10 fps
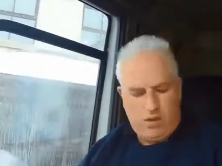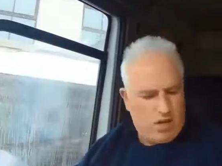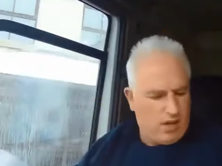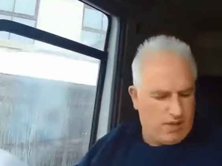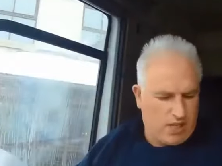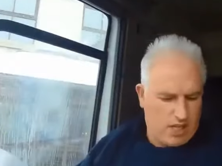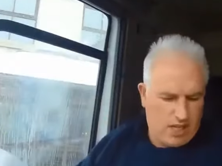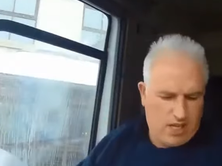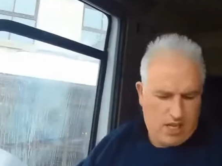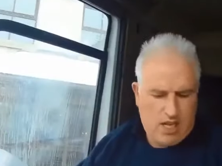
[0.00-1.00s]
to 11.
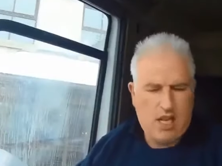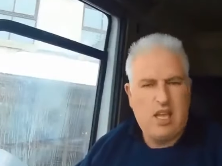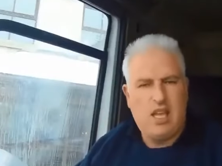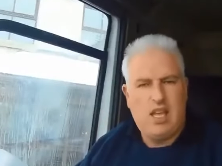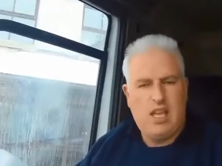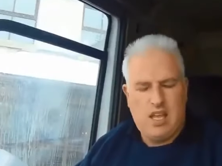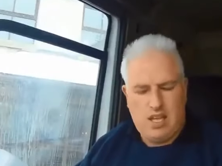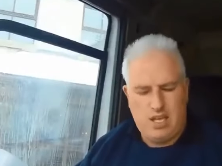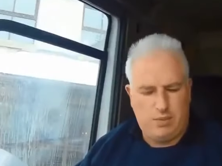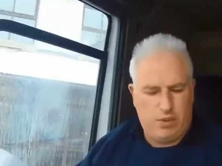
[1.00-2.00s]

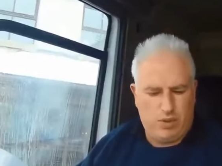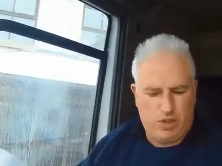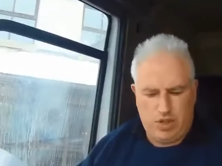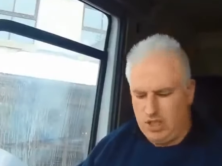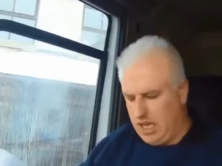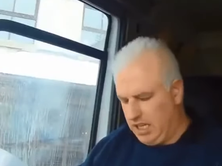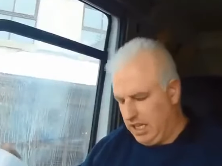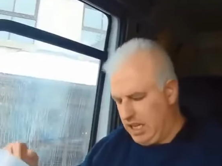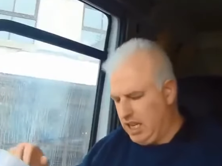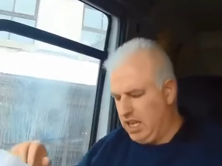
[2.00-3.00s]
That's me only just getting
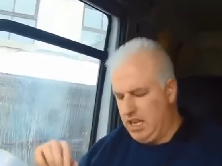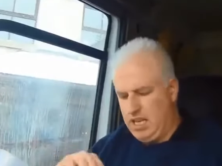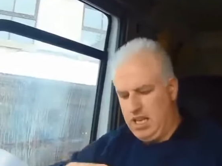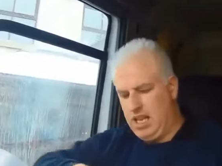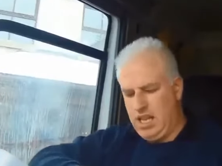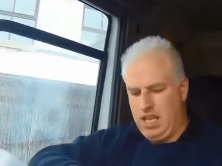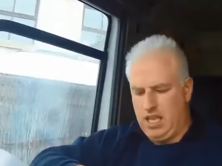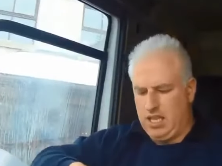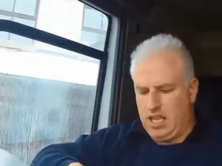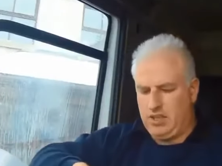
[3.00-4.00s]
here.
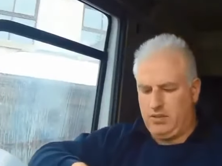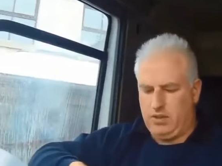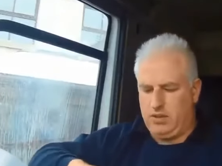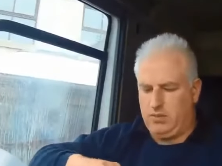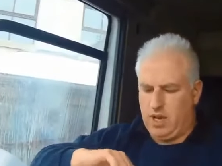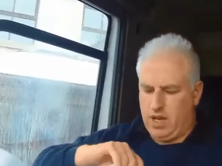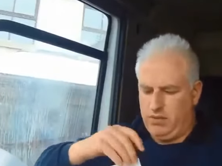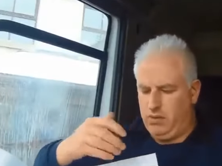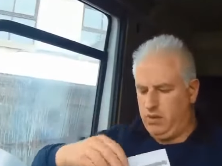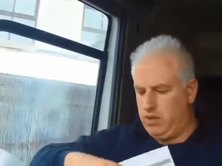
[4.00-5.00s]
That's from
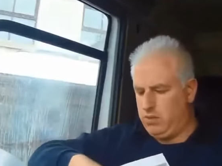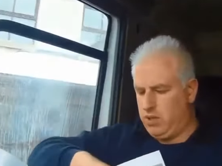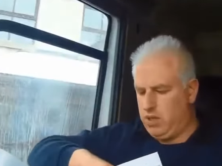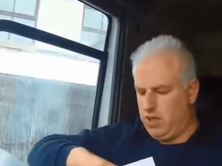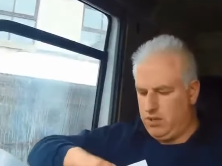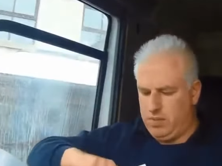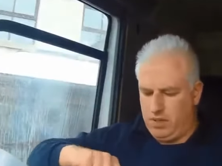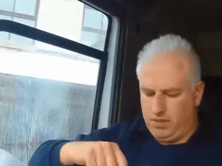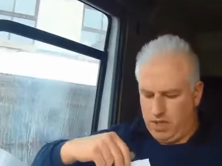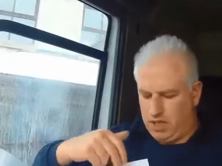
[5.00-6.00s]
2:30 this morning. I've been
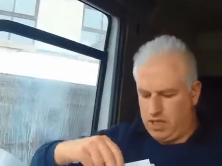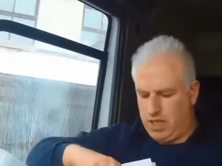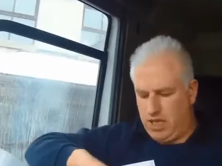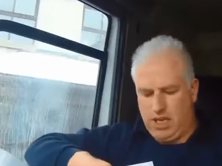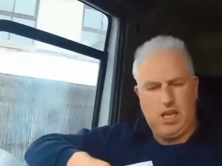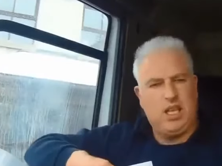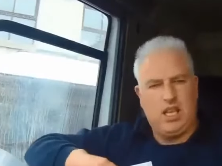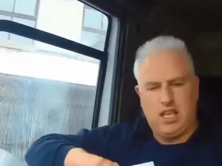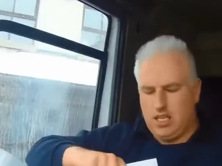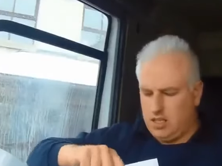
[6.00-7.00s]
up since.
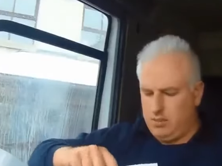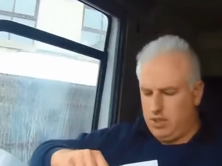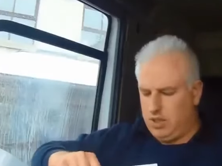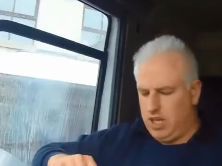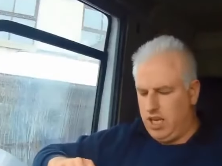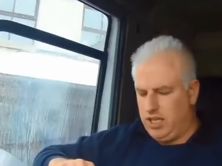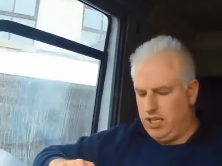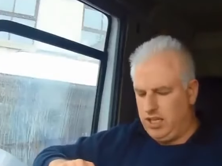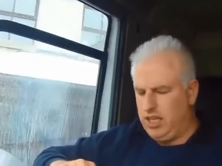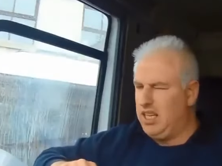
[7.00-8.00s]
That's me just getting
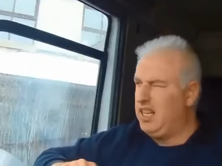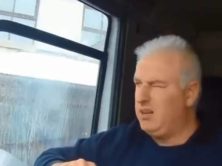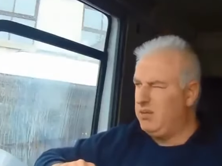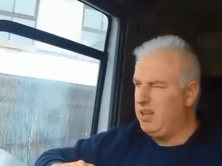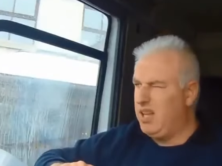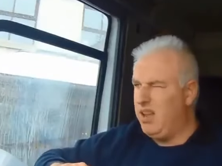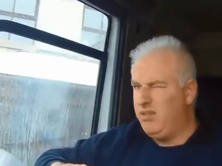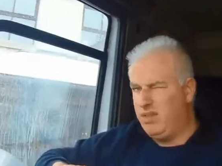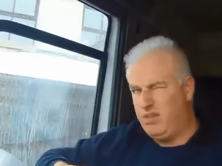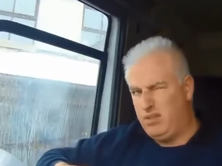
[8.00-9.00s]
here. We
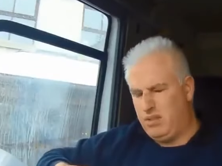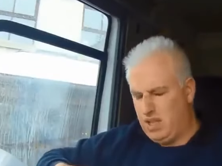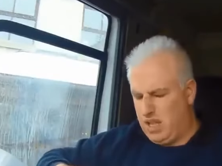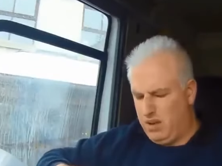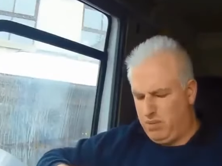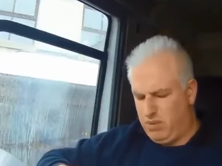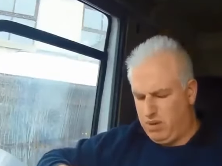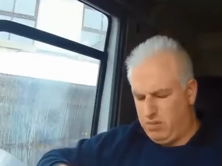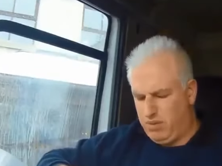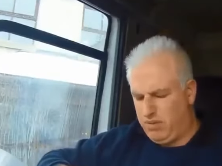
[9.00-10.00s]
left the depot
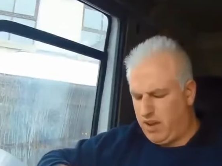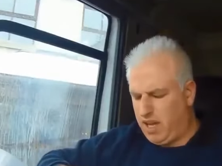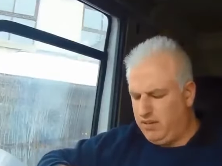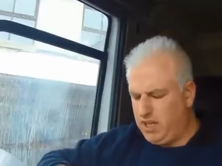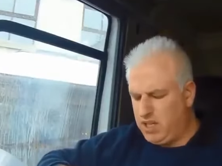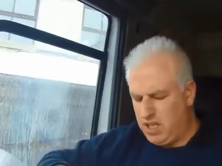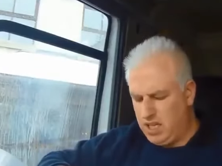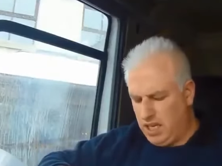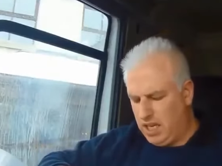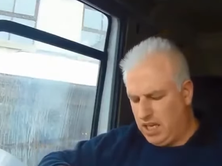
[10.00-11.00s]
around about 5ish.
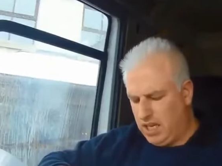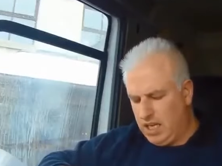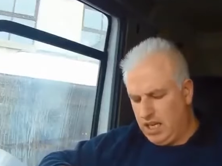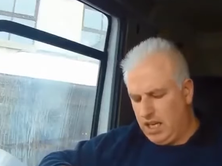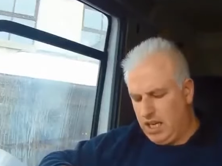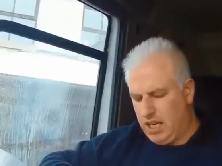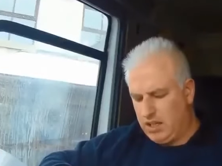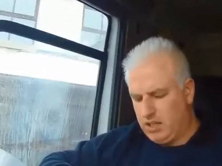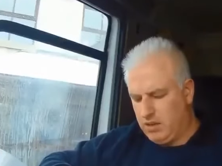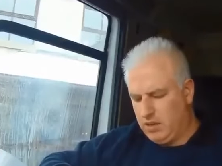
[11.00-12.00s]

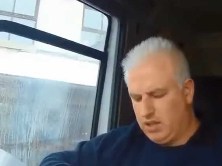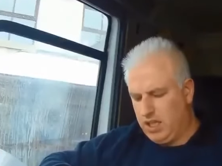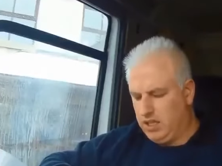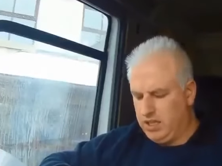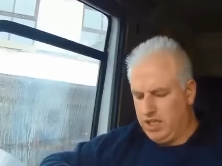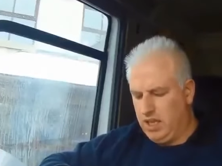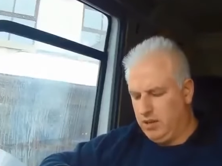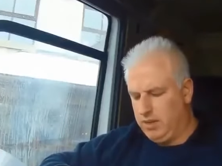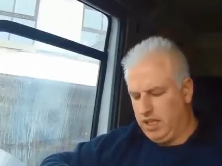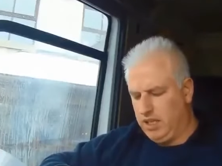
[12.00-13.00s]
That's how long it's taken us to get
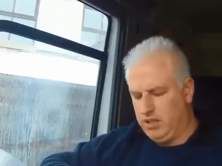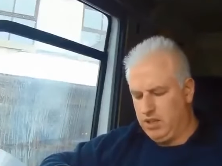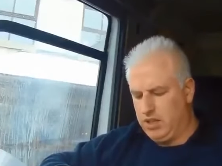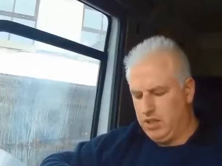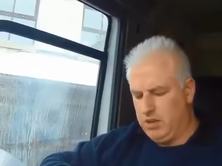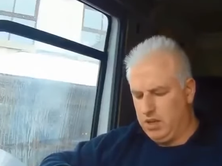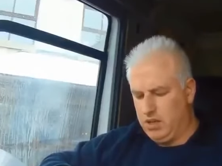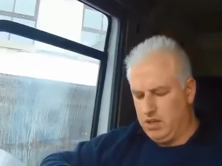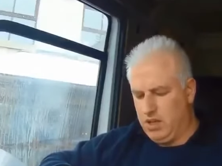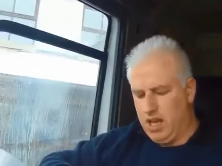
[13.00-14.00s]
up to here just now in
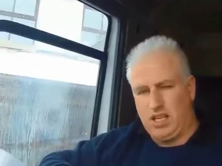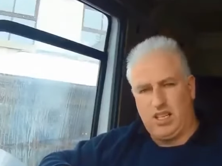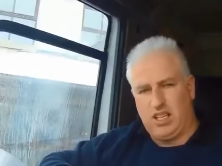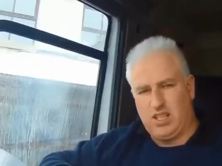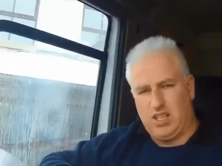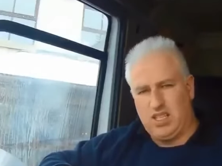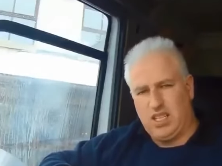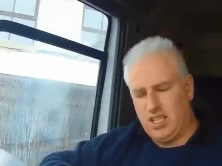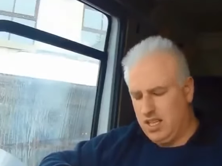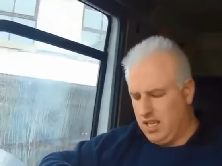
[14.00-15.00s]
that conditions.